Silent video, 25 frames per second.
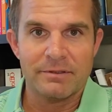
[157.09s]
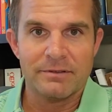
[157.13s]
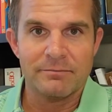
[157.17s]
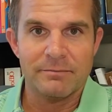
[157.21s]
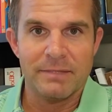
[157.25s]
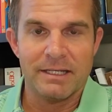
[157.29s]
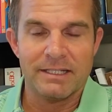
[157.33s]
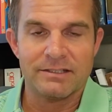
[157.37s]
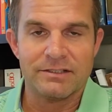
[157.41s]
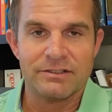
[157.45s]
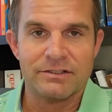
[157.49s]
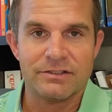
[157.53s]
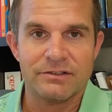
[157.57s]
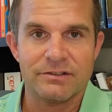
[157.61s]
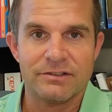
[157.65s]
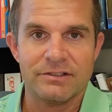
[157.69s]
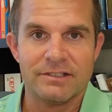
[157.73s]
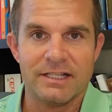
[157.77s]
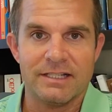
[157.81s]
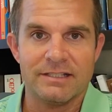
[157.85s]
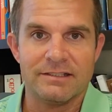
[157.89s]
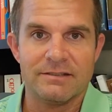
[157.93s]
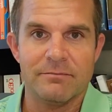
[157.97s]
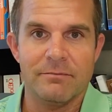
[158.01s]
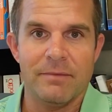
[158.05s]
Massachusetts
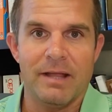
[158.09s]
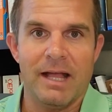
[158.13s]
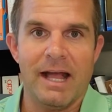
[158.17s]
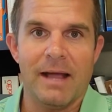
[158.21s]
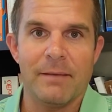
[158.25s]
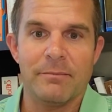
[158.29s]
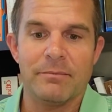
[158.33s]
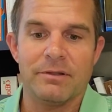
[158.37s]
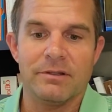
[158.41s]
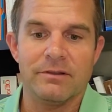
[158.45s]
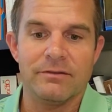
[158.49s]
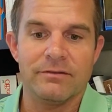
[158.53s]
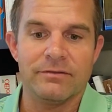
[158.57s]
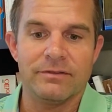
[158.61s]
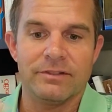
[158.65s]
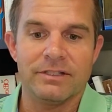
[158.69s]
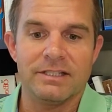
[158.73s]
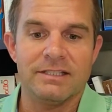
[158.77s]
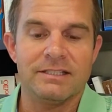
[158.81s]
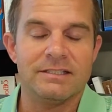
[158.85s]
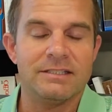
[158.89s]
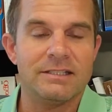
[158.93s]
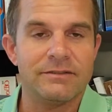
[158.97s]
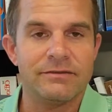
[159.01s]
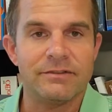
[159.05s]
has a map of
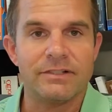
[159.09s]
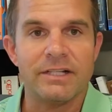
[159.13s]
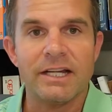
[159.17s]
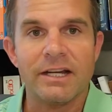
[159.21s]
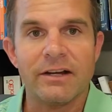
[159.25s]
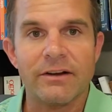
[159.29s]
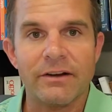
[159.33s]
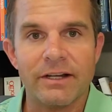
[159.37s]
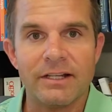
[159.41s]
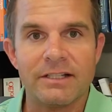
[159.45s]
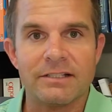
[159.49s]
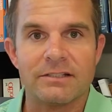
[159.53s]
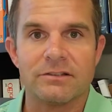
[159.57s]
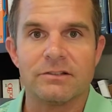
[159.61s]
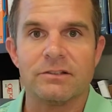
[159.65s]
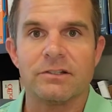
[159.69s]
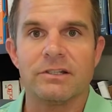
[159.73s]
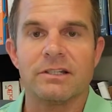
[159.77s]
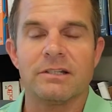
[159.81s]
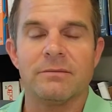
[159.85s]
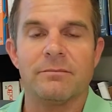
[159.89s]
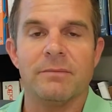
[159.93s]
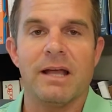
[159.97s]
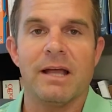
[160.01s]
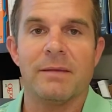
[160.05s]
these different areas. Look
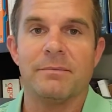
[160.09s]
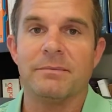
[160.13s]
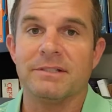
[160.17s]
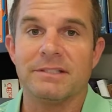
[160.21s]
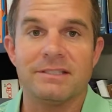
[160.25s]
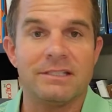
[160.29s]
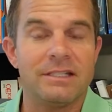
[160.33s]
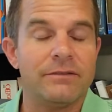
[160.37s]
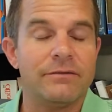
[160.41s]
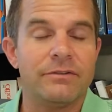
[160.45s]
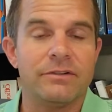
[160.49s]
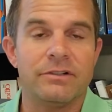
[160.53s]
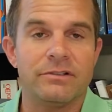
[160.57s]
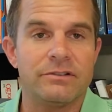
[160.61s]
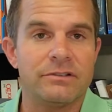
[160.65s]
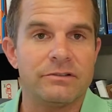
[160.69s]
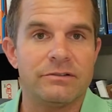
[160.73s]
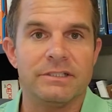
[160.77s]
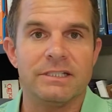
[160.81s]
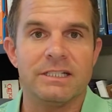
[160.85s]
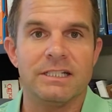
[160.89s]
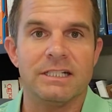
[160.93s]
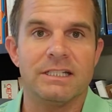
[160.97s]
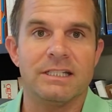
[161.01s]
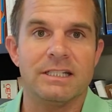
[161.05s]
at the map and see if you're
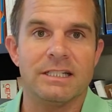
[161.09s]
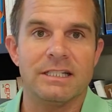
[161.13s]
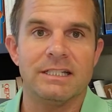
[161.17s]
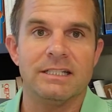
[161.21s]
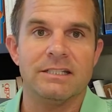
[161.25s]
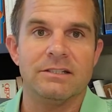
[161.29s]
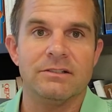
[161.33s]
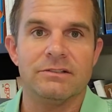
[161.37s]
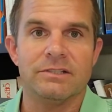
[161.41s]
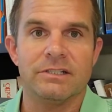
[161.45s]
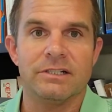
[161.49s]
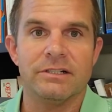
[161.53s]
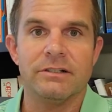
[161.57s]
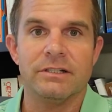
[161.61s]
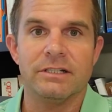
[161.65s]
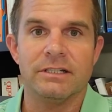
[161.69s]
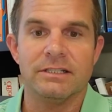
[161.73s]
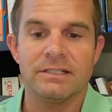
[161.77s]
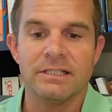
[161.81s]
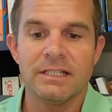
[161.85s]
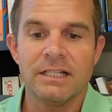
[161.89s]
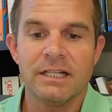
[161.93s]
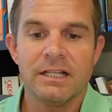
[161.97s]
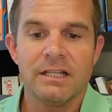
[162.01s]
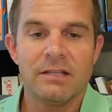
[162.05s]
doing anything in those
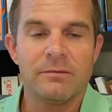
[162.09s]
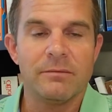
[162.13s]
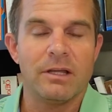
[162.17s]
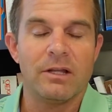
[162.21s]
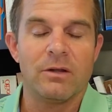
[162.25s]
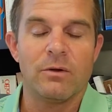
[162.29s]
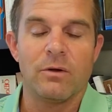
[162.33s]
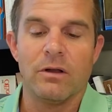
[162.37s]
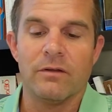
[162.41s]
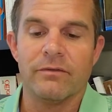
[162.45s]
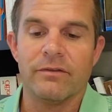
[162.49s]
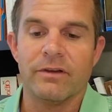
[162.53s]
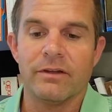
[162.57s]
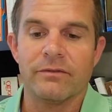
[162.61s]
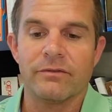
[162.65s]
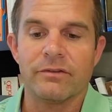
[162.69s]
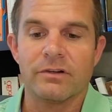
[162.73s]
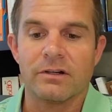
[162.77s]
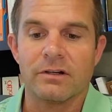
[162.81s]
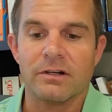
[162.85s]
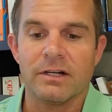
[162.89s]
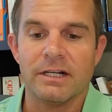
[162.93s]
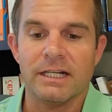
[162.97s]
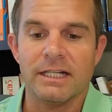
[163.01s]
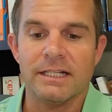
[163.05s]
areas. You might qualify for
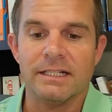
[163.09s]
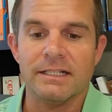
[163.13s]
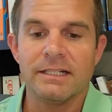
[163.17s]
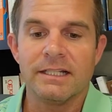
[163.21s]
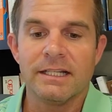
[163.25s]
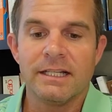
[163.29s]
credit.